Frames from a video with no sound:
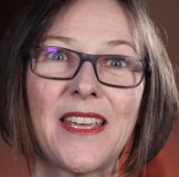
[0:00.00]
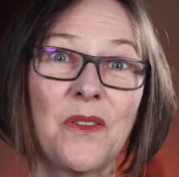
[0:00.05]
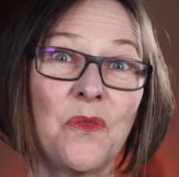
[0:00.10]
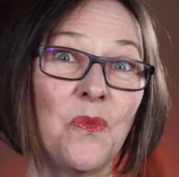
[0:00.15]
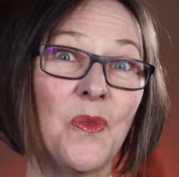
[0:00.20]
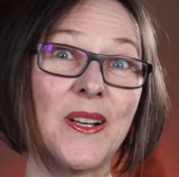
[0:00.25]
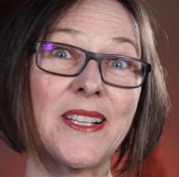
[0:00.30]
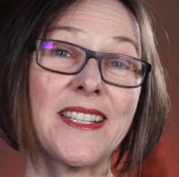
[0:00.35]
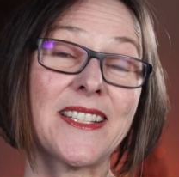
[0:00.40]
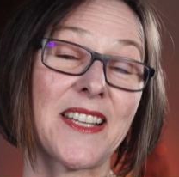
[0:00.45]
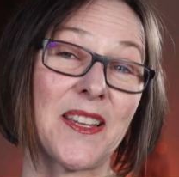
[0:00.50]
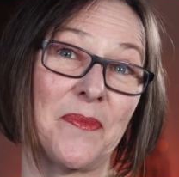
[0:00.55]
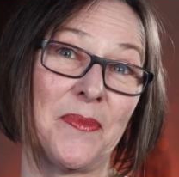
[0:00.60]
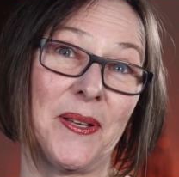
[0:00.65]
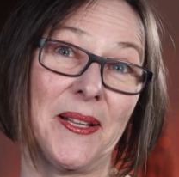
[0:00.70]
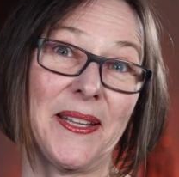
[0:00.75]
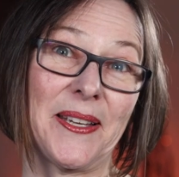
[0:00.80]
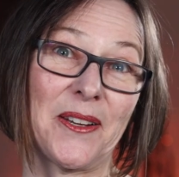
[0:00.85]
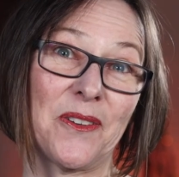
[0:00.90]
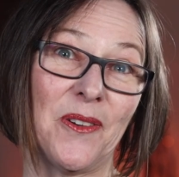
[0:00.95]
It was a
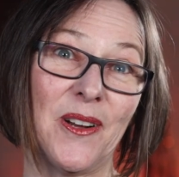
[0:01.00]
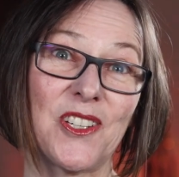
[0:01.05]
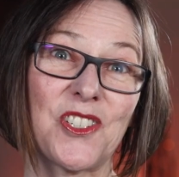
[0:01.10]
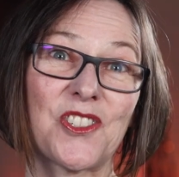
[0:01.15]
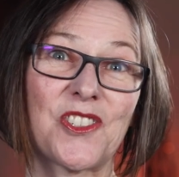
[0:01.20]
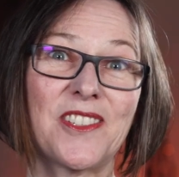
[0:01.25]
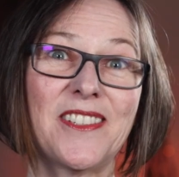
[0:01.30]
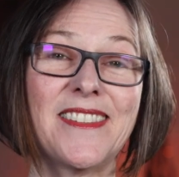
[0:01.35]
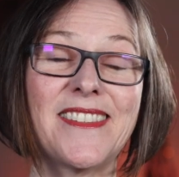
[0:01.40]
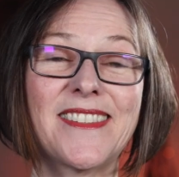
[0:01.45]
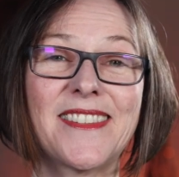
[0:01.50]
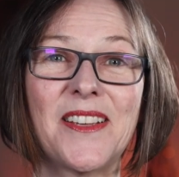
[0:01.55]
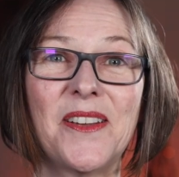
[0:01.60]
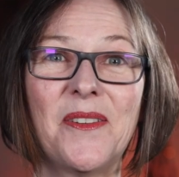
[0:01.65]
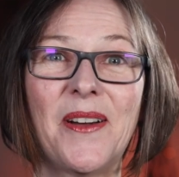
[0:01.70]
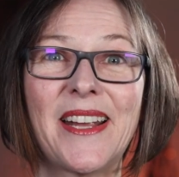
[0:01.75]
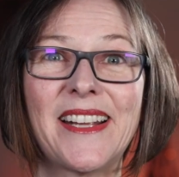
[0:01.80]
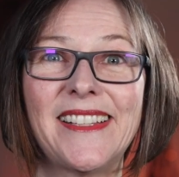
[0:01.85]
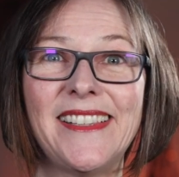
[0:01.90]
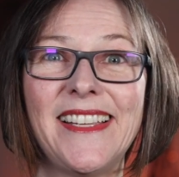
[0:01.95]
compelling question, so
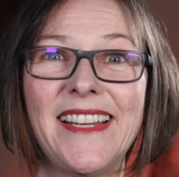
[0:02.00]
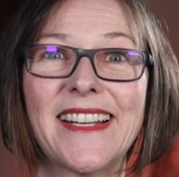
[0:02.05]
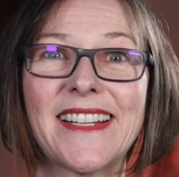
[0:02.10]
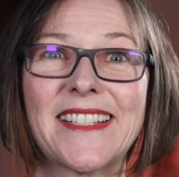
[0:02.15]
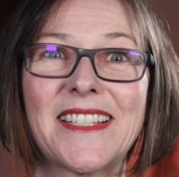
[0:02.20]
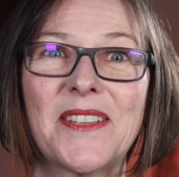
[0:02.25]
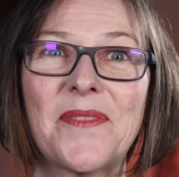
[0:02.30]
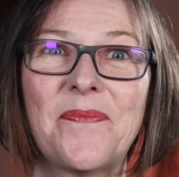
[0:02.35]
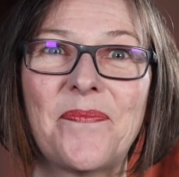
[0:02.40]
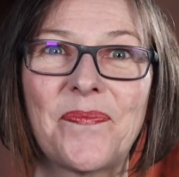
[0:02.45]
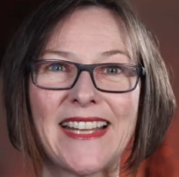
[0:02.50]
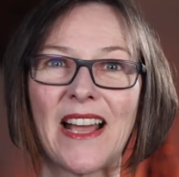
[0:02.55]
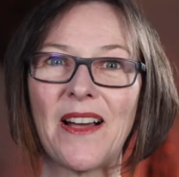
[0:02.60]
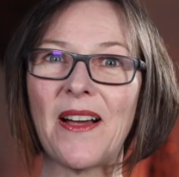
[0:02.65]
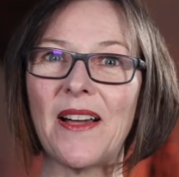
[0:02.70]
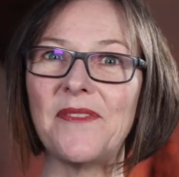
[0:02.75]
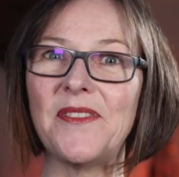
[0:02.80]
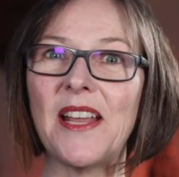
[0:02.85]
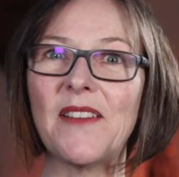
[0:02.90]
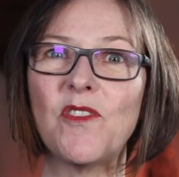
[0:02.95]
I clicked. Now,
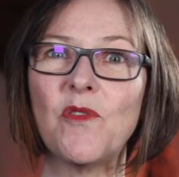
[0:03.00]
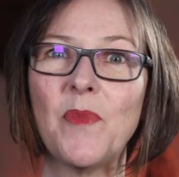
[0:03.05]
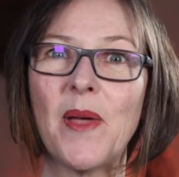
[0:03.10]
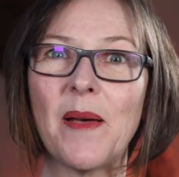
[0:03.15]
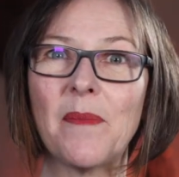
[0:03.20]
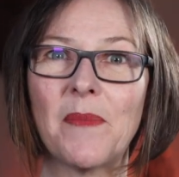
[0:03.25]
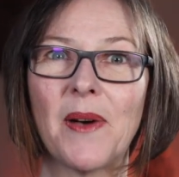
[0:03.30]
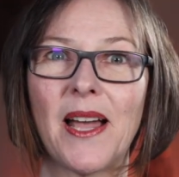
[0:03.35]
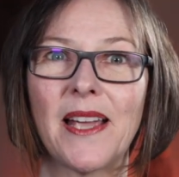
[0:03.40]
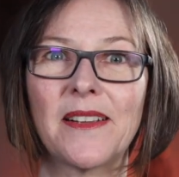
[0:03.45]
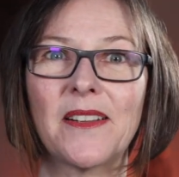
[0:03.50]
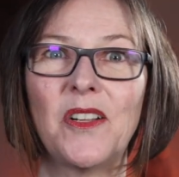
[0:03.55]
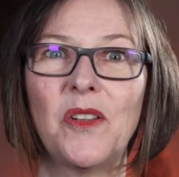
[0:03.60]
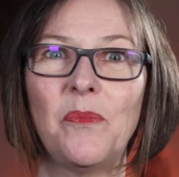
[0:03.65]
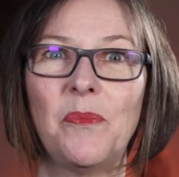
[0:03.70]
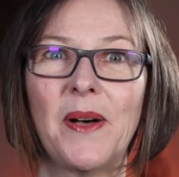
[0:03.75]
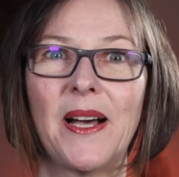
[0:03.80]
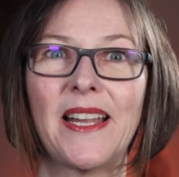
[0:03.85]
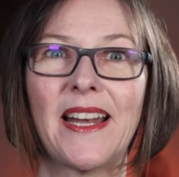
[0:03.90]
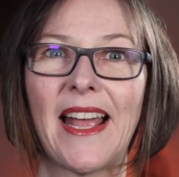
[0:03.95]
I've never met Michael,
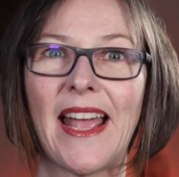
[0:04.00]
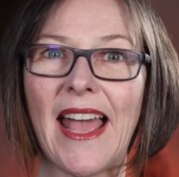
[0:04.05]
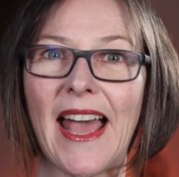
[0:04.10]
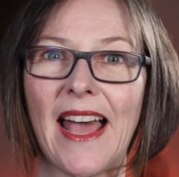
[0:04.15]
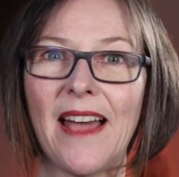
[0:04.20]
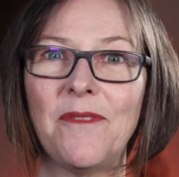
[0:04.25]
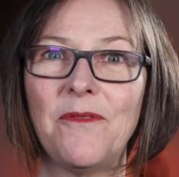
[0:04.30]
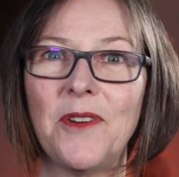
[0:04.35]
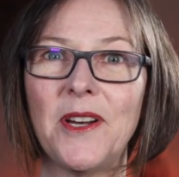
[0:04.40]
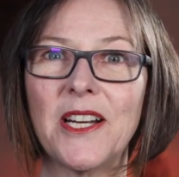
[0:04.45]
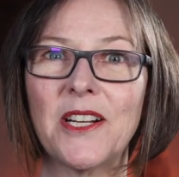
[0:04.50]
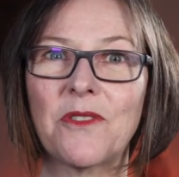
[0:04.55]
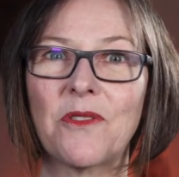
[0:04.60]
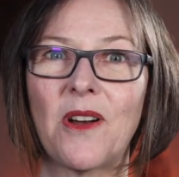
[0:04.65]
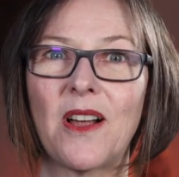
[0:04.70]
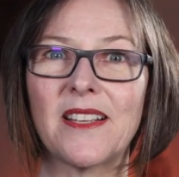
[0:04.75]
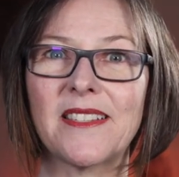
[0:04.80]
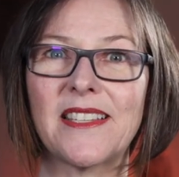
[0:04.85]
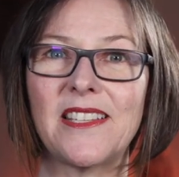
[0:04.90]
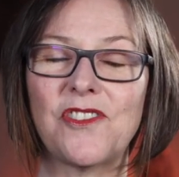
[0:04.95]
but I have run
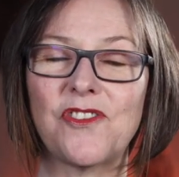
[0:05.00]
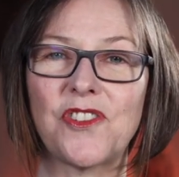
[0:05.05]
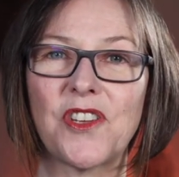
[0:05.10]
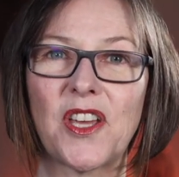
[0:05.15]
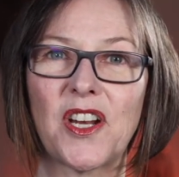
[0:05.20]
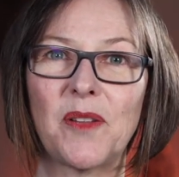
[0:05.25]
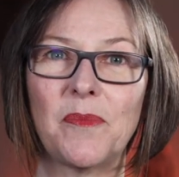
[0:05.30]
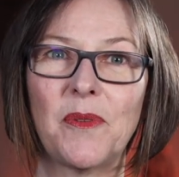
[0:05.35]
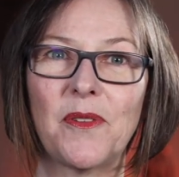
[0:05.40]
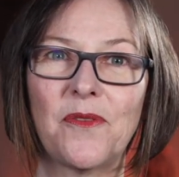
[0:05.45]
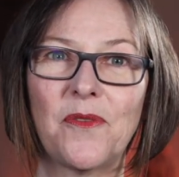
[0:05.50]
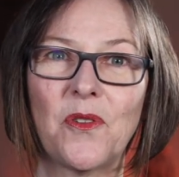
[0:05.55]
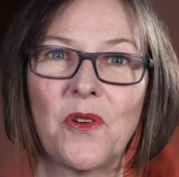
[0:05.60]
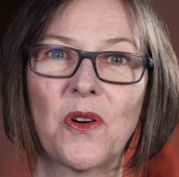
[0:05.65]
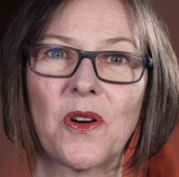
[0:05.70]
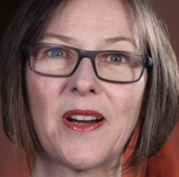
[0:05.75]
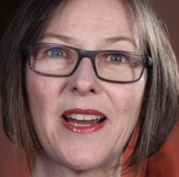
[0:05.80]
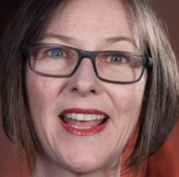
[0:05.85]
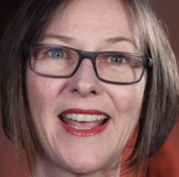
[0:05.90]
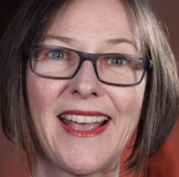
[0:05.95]
across his channel
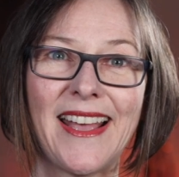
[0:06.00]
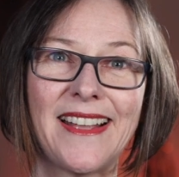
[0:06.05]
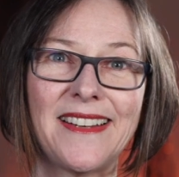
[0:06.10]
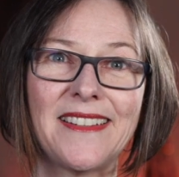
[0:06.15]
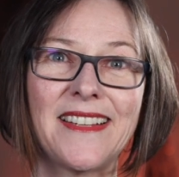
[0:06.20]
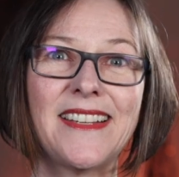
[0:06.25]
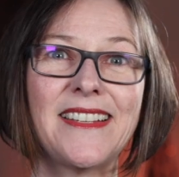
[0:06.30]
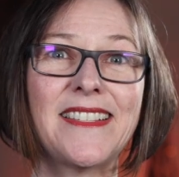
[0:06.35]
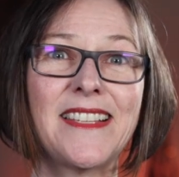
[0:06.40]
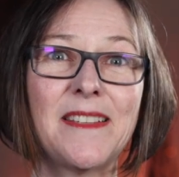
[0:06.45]
before, and he